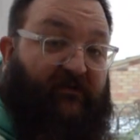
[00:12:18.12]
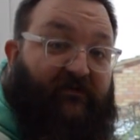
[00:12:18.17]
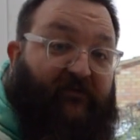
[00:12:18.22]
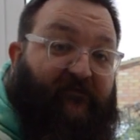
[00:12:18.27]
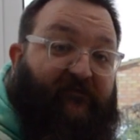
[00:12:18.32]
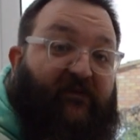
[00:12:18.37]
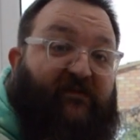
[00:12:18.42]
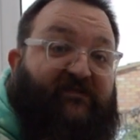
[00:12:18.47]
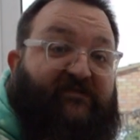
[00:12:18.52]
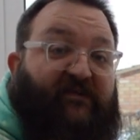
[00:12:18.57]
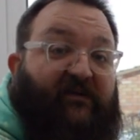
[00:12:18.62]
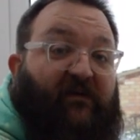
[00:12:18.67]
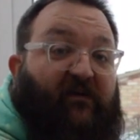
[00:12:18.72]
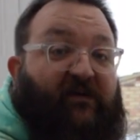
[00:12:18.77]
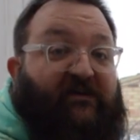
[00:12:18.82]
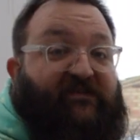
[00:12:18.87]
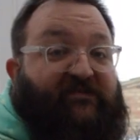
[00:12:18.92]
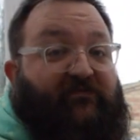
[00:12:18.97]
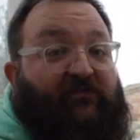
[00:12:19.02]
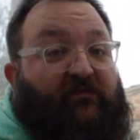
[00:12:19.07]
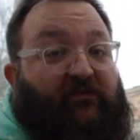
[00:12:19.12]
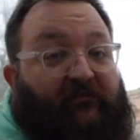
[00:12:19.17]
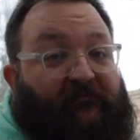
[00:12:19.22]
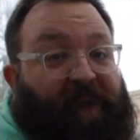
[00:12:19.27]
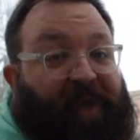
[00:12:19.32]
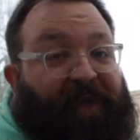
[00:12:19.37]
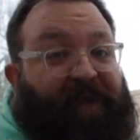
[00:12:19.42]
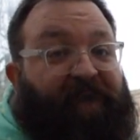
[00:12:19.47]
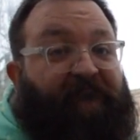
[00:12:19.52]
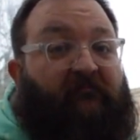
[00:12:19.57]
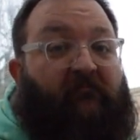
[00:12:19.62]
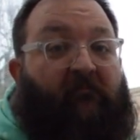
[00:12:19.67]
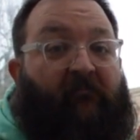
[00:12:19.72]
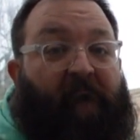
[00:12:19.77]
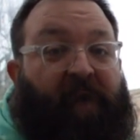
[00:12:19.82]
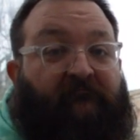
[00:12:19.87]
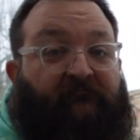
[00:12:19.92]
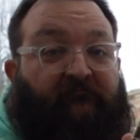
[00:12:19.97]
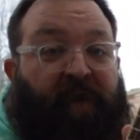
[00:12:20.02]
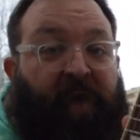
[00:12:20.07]
the first thing I saw,
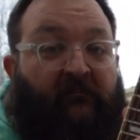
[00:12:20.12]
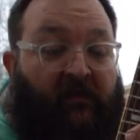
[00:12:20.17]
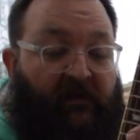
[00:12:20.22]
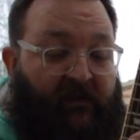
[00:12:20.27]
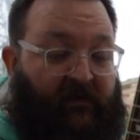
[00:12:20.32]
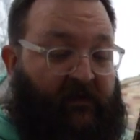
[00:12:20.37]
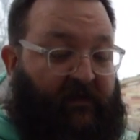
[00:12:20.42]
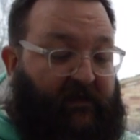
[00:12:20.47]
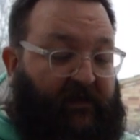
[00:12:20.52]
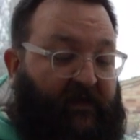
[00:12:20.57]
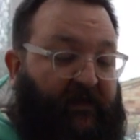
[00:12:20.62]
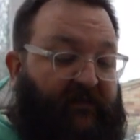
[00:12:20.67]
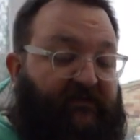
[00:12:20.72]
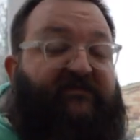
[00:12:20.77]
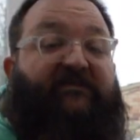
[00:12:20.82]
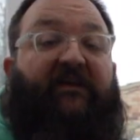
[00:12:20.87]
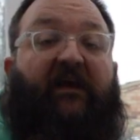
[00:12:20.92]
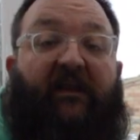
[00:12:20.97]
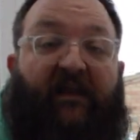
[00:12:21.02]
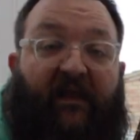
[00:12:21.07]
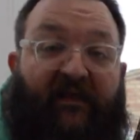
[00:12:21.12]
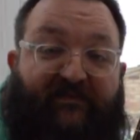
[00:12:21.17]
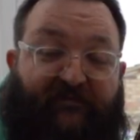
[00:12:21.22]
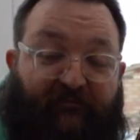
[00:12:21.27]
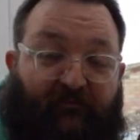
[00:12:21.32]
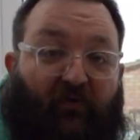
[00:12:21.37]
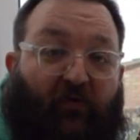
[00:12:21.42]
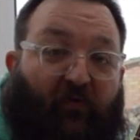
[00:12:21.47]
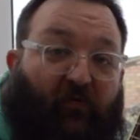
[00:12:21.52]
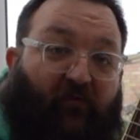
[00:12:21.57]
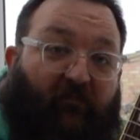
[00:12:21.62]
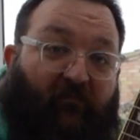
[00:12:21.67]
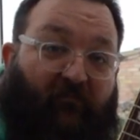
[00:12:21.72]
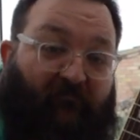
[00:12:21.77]
it's a Les Paul.